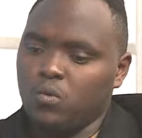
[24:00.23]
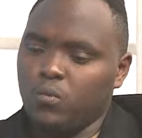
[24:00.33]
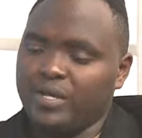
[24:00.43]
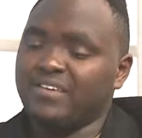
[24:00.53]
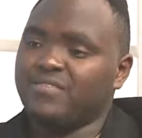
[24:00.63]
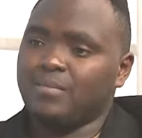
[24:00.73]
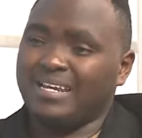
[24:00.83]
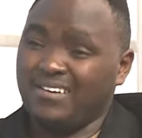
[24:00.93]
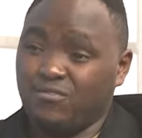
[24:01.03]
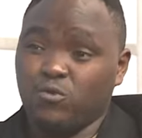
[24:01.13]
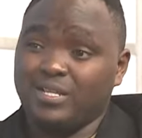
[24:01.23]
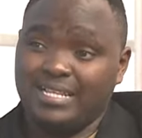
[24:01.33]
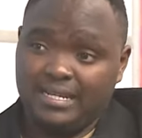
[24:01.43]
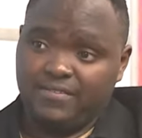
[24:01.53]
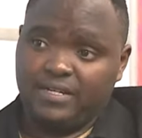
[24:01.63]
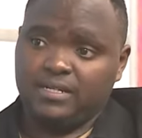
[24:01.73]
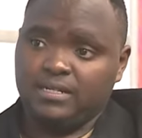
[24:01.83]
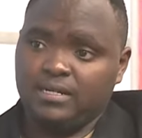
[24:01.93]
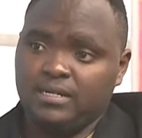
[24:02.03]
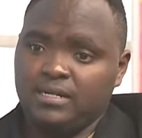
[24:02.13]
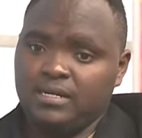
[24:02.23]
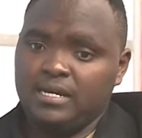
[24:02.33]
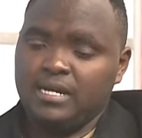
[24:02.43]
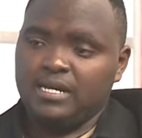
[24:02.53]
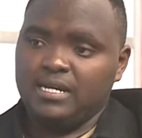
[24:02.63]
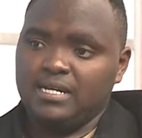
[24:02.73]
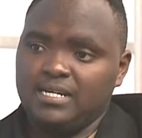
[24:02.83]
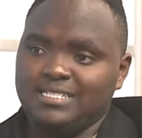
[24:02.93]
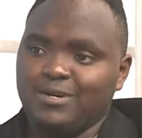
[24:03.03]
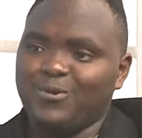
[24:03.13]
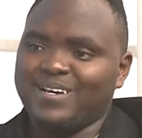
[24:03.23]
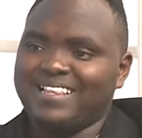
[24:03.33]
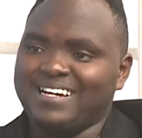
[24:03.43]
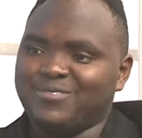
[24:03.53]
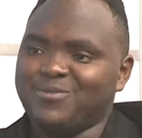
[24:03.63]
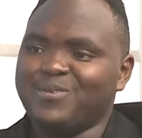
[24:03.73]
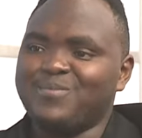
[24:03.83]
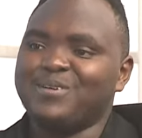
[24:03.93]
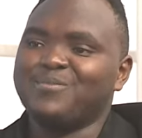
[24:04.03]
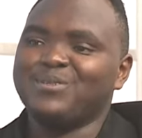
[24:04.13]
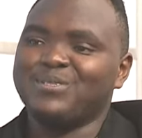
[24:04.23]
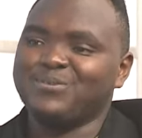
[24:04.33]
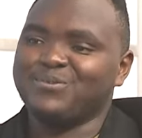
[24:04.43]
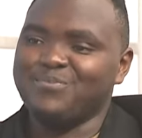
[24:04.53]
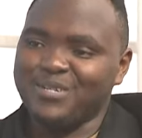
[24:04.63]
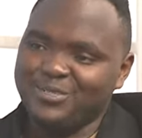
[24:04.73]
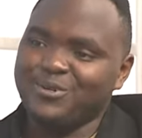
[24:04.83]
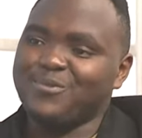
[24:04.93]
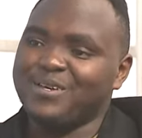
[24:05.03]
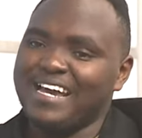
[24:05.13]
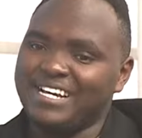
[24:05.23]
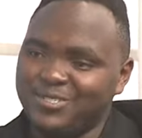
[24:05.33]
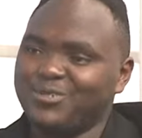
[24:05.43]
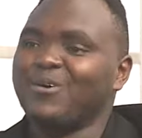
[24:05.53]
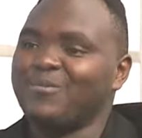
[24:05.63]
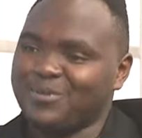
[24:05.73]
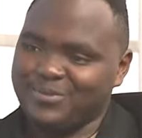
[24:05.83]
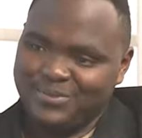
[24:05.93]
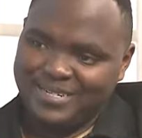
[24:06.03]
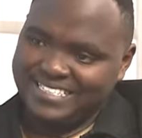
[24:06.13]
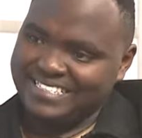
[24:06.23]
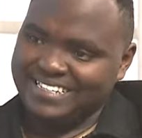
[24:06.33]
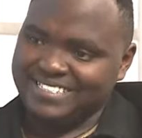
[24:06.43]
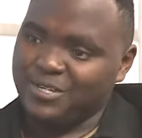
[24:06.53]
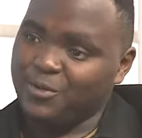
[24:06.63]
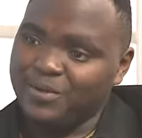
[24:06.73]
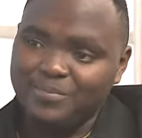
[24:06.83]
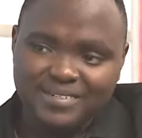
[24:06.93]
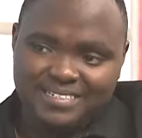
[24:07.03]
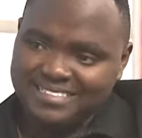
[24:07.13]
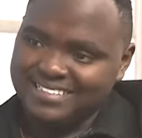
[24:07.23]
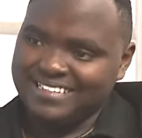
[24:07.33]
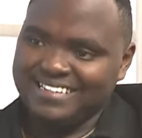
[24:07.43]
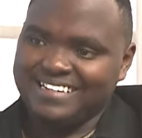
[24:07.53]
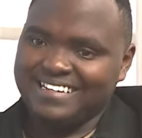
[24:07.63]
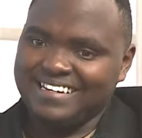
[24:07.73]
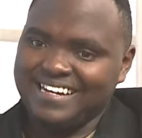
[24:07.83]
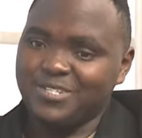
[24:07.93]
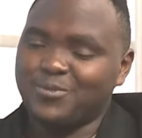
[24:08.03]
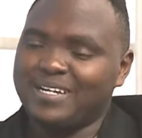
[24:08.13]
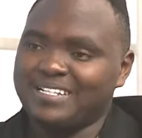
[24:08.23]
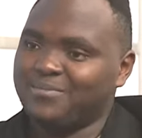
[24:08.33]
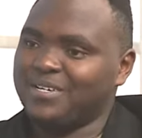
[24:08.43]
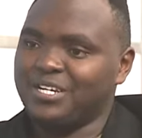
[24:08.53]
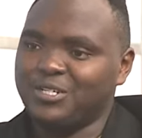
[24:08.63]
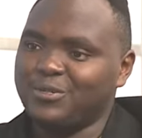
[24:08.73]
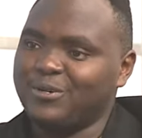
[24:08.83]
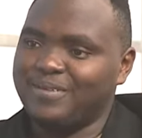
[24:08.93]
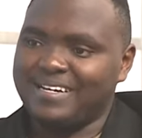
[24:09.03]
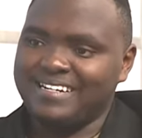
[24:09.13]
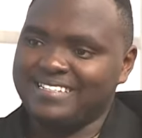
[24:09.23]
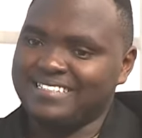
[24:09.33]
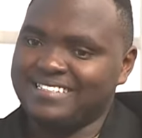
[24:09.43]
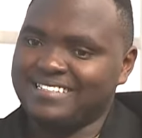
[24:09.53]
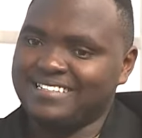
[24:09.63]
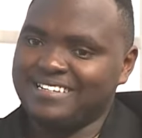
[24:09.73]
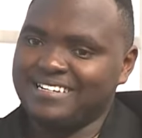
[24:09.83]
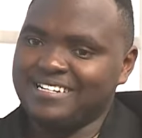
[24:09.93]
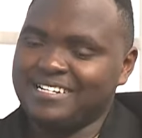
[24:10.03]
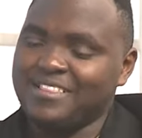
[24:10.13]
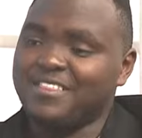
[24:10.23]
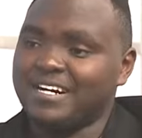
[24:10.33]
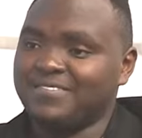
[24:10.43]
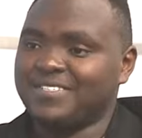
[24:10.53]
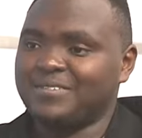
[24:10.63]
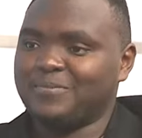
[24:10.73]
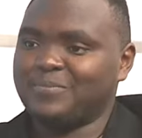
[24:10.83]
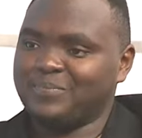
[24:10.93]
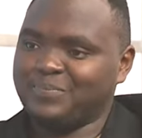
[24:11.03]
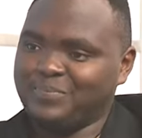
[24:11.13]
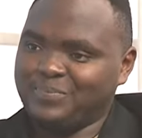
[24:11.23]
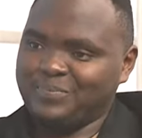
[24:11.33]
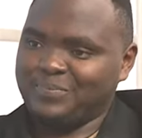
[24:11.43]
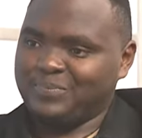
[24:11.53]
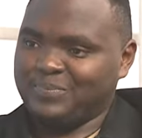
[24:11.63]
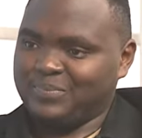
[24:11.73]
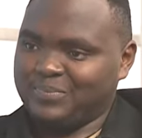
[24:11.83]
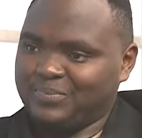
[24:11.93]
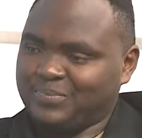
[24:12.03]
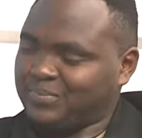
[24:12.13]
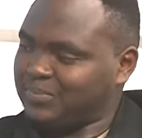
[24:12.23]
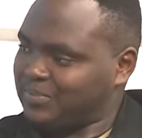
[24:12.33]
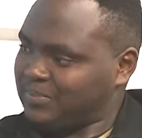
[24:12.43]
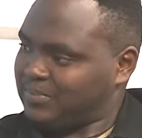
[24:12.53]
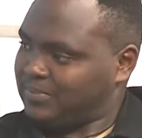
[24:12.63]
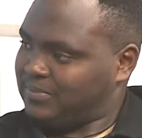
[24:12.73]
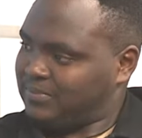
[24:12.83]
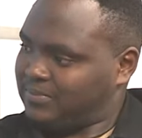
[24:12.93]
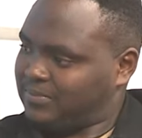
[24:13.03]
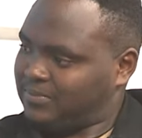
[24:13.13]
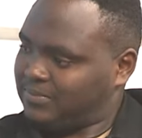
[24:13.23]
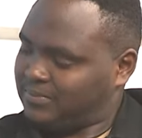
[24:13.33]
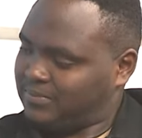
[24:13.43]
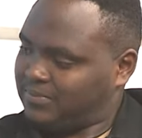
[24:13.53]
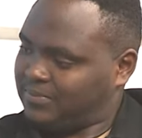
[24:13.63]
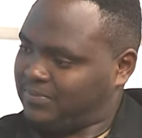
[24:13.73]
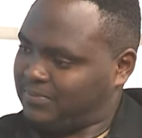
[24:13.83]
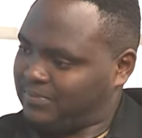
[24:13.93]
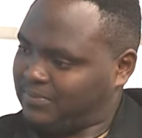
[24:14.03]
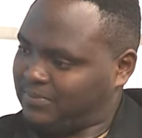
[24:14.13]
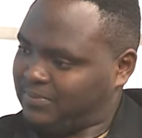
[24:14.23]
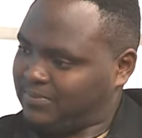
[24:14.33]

we give them a life worth living. Thank you. Is a way that we will be able to make sure we ensure our prosperity as human beings, as well as making sure our planet thrives. Two seconds, your parting yeah. shot. My parting shot, yeah. Uh,